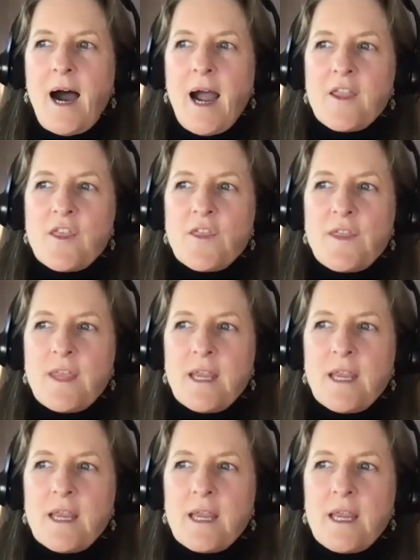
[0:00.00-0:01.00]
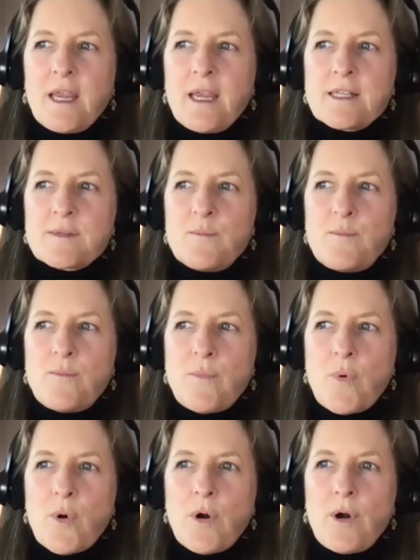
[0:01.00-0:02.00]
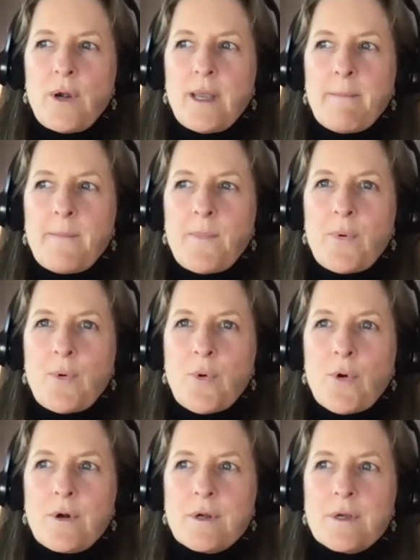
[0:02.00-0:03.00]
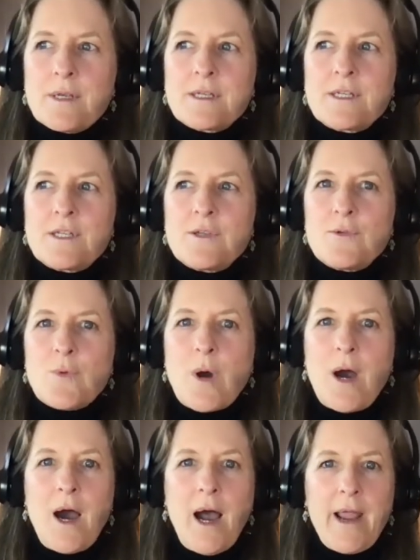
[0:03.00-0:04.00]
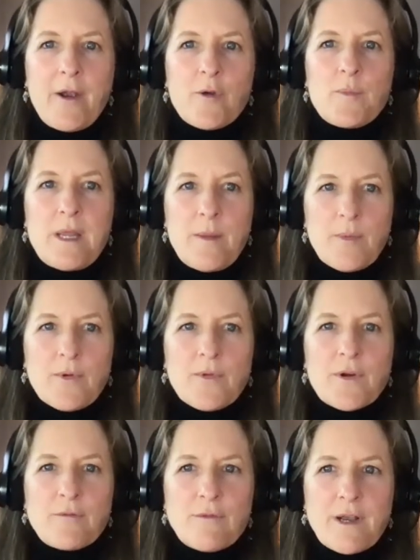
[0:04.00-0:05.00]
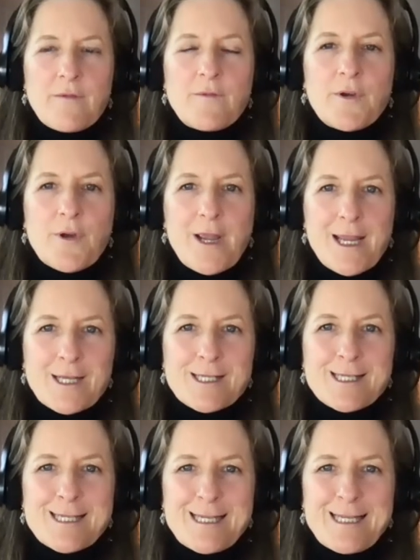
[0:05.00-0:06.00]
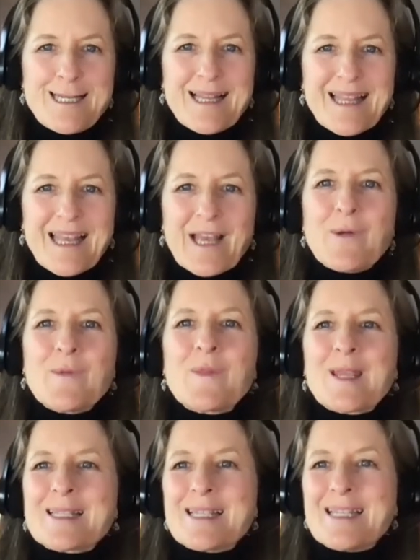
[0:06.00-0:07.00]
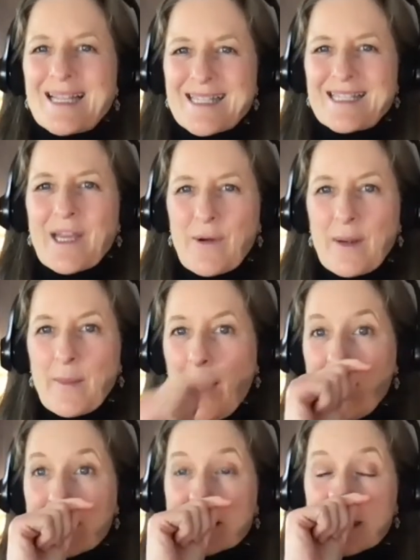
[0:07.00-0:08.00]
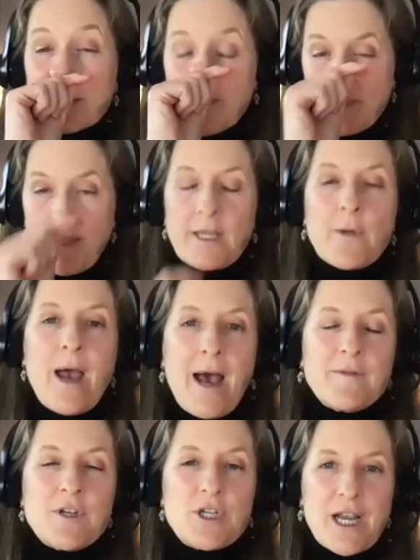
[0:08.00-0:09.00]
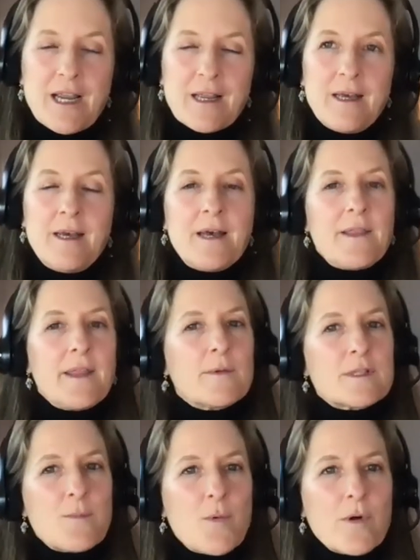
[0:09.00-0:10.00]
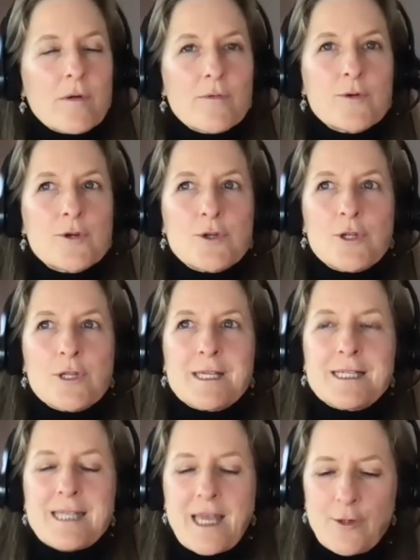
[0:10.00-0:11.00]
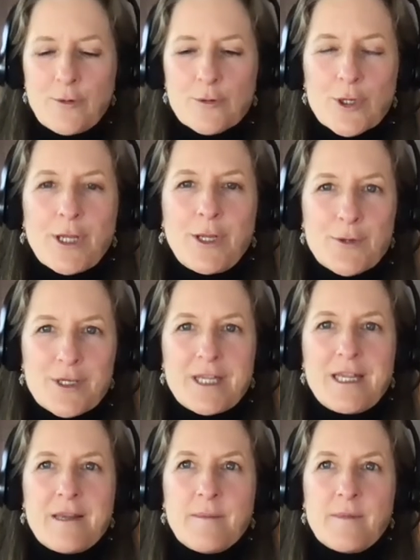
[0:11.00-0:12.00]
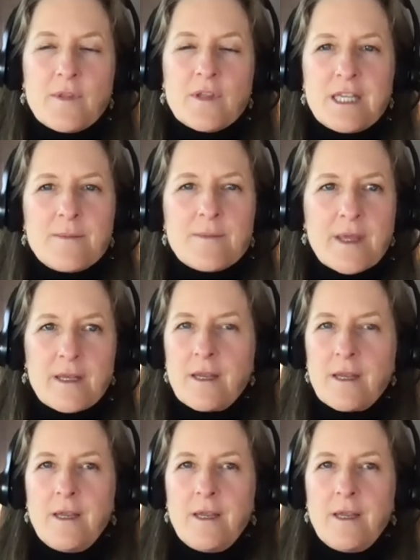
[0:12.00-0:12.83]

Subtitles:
think it's more important to hire people that are right for your agency. Like, I don't think it's a necessary box that you have to check. I think what's more crucial is that you look at your team, the team that